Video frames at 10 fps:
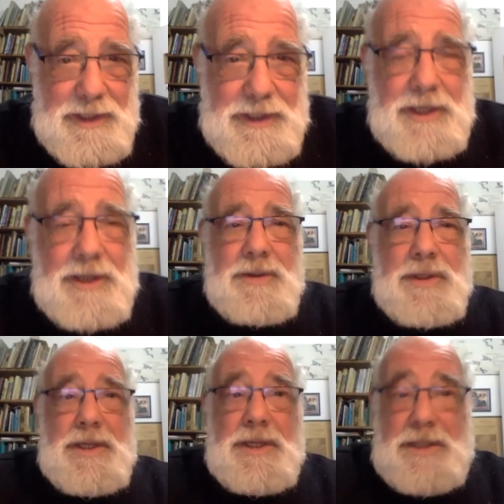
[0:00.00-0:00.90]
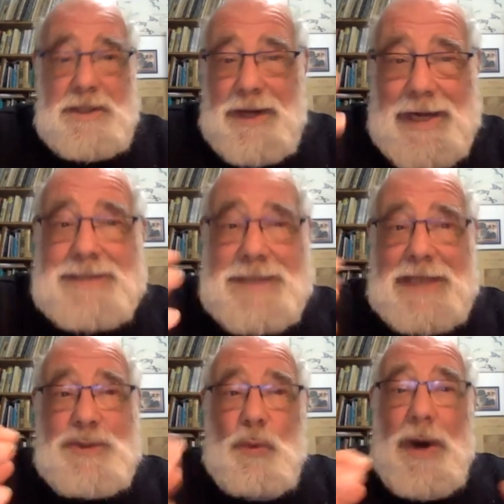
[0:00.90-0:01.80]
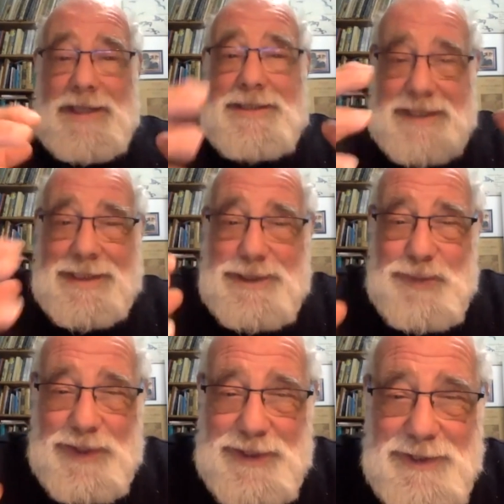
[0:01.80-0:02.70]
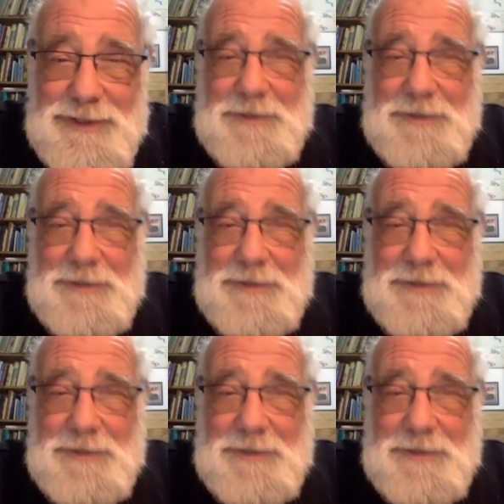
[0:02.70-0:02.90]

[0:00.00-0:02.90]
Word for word: You know, the United States wants Israel,